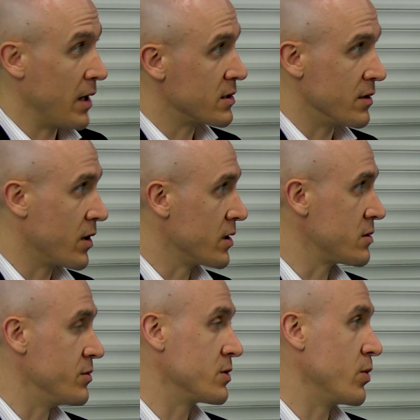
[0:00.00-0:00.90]
plenty of
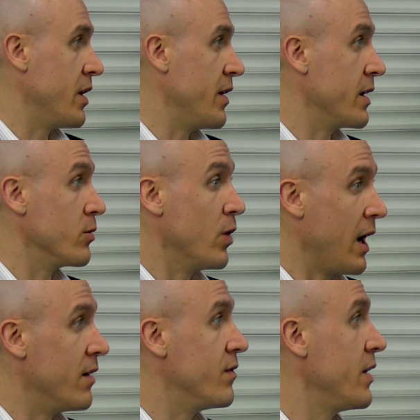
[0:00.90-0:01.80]
customers where they will
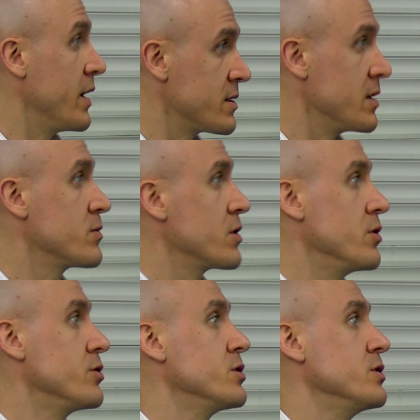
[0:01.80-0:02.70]
have a SIEM
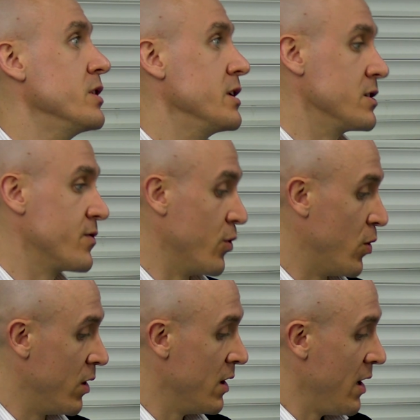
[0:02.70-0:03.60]
solution that is
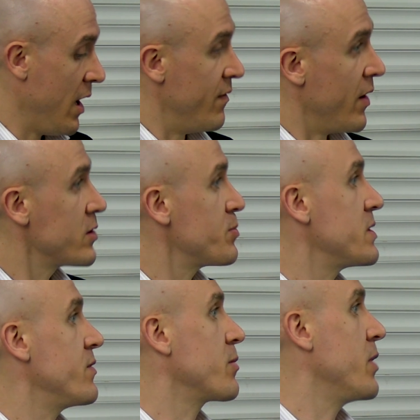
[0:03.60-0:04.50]
for a very
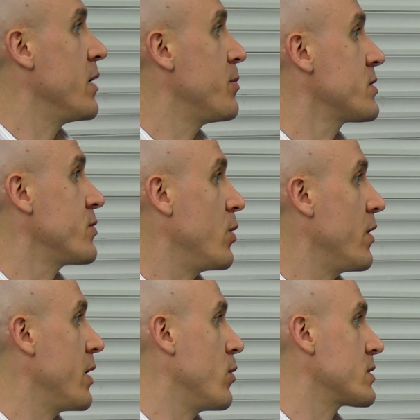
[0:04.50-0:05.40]
specific purpose for
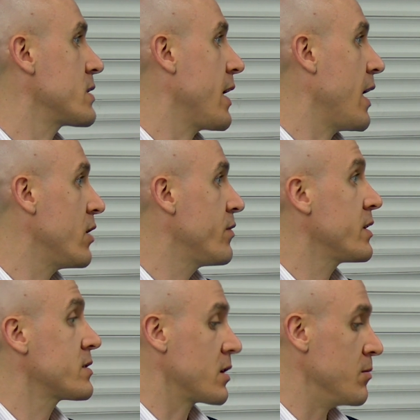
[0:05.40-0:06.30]
what they want to get out of
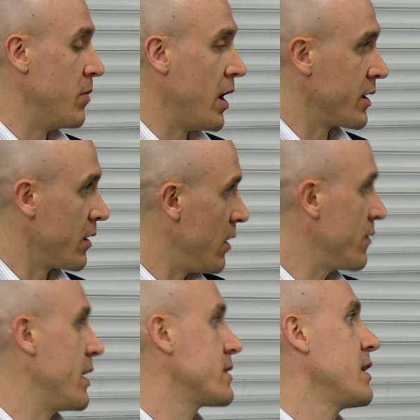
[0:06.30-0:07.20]
it, to combine a lot
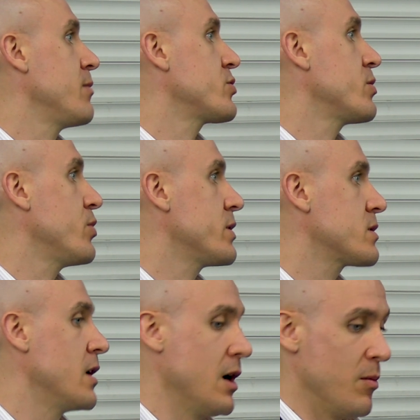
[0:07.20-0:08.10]
of their telemetry
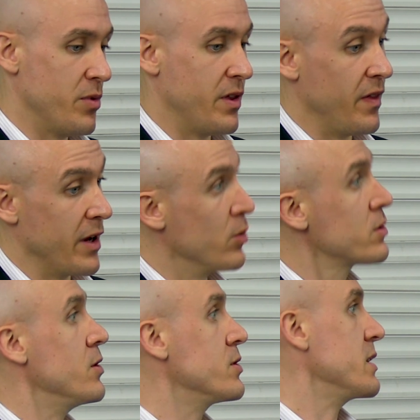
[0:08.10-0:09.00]
points. But then they
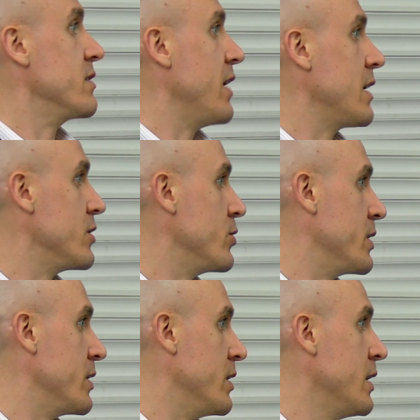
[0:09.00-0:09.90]
also see a value
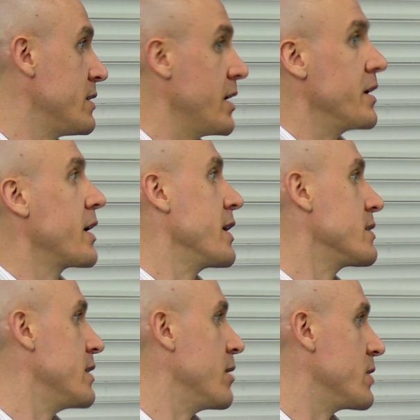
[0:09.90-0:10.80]
in a
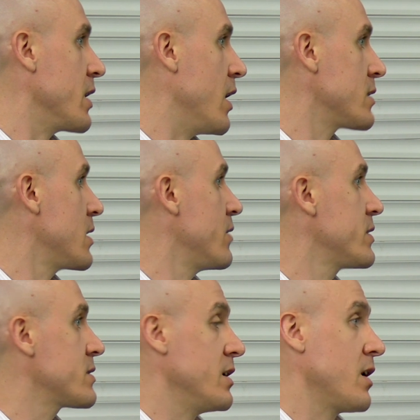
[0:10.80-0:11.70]
dedicated MDR
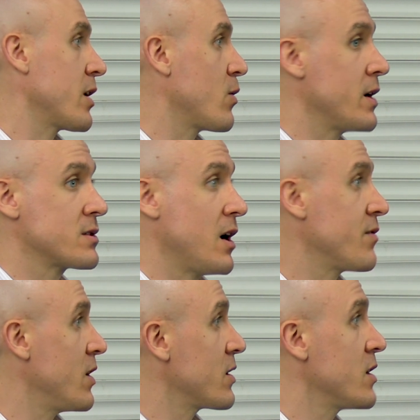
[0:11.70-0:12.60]
service. And likewise,
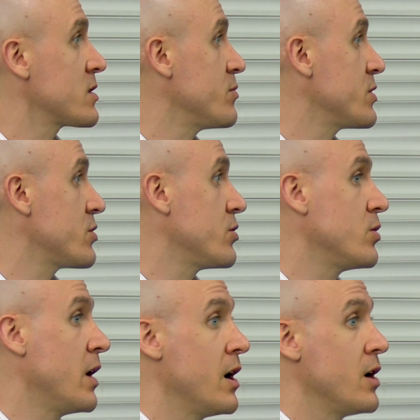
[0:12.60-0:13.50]
I've got customers who